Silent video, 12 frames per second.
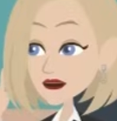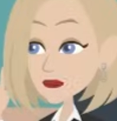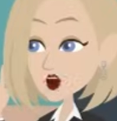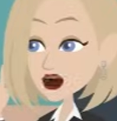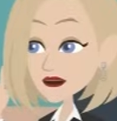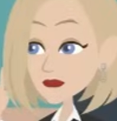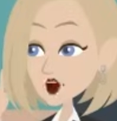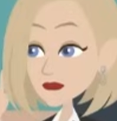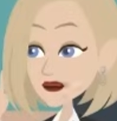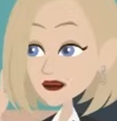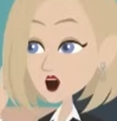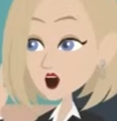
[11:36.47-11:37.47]
not an
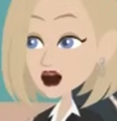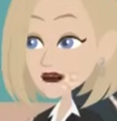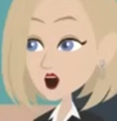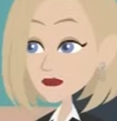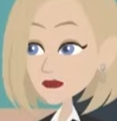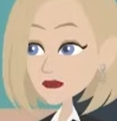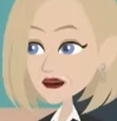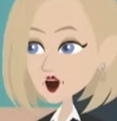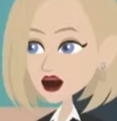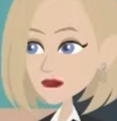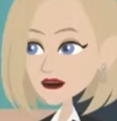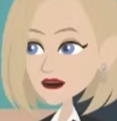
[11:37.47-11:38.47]
action you choose.
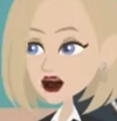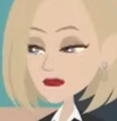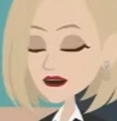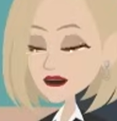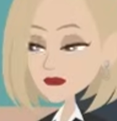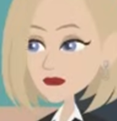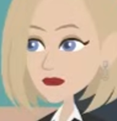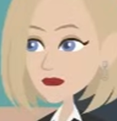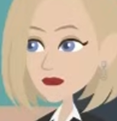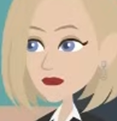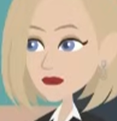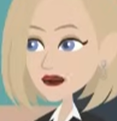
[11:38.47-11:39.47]
When you
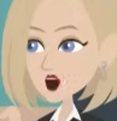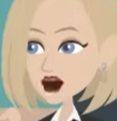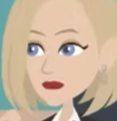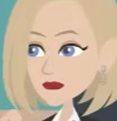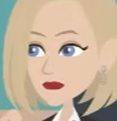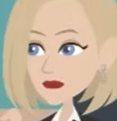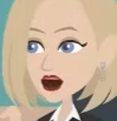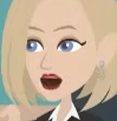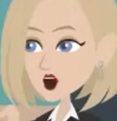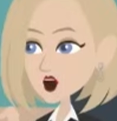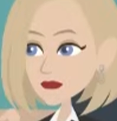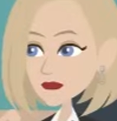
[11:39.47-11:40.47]
say, I
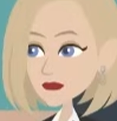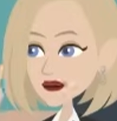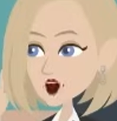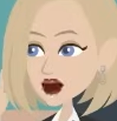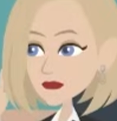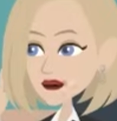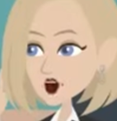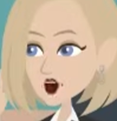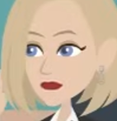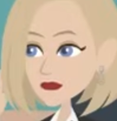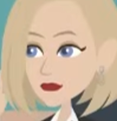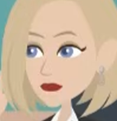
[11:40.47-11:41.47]
can see the
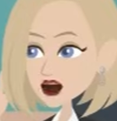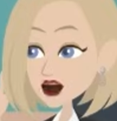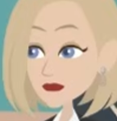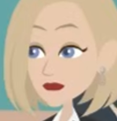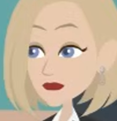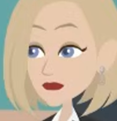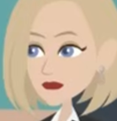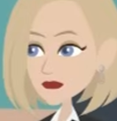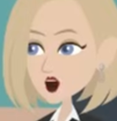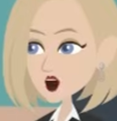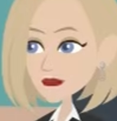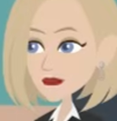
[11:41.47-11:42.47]
mountains, it
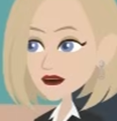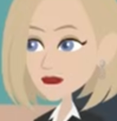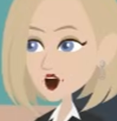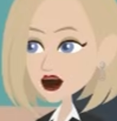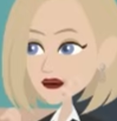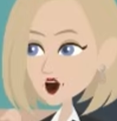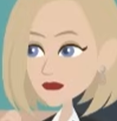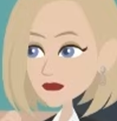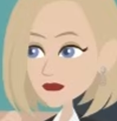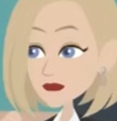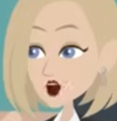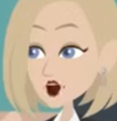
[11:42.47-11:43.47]
means they are visible to
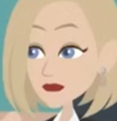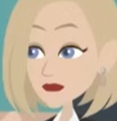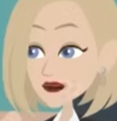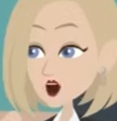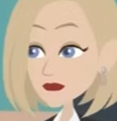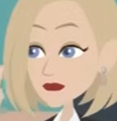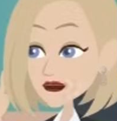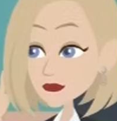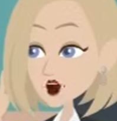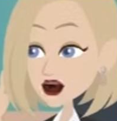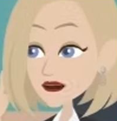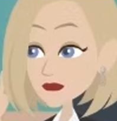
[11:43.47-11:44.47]
you,
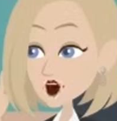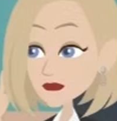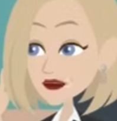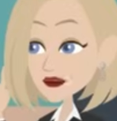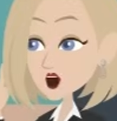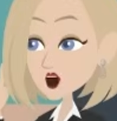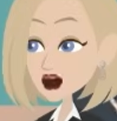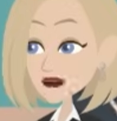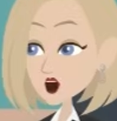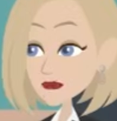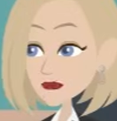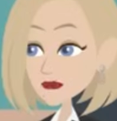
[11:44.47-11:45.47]
not that you are actively
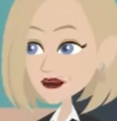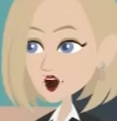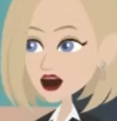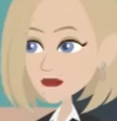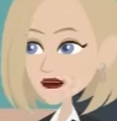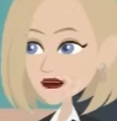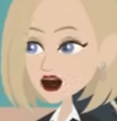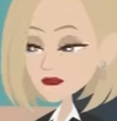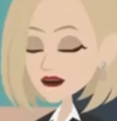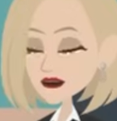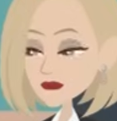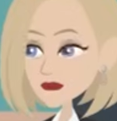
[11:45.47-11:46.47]
focusing on them.
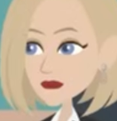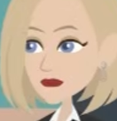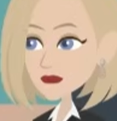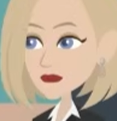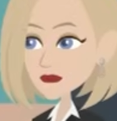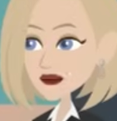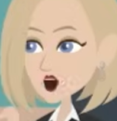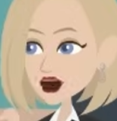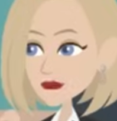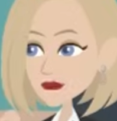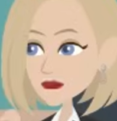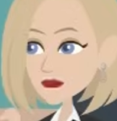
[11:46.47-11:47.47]
By
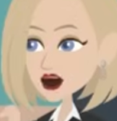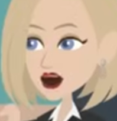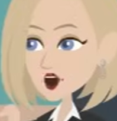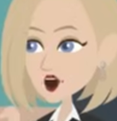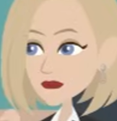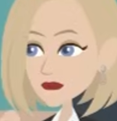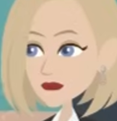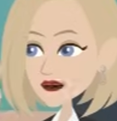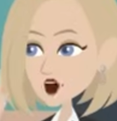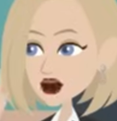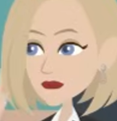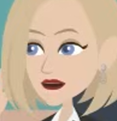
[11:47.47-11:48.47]
paying attention to these
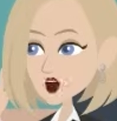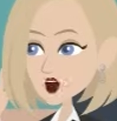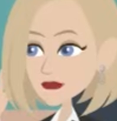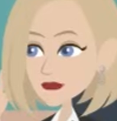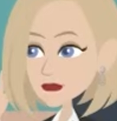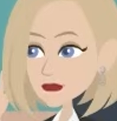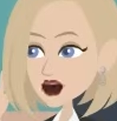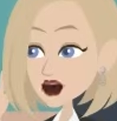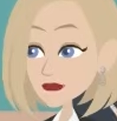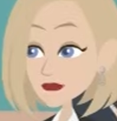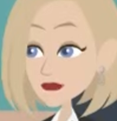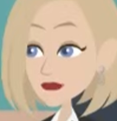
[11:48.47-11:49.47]
small but
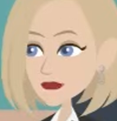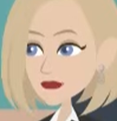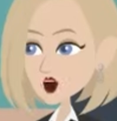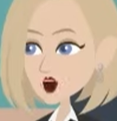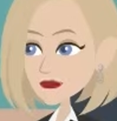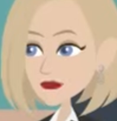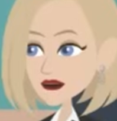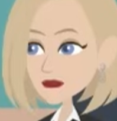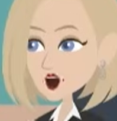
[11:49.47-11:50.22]
important differences,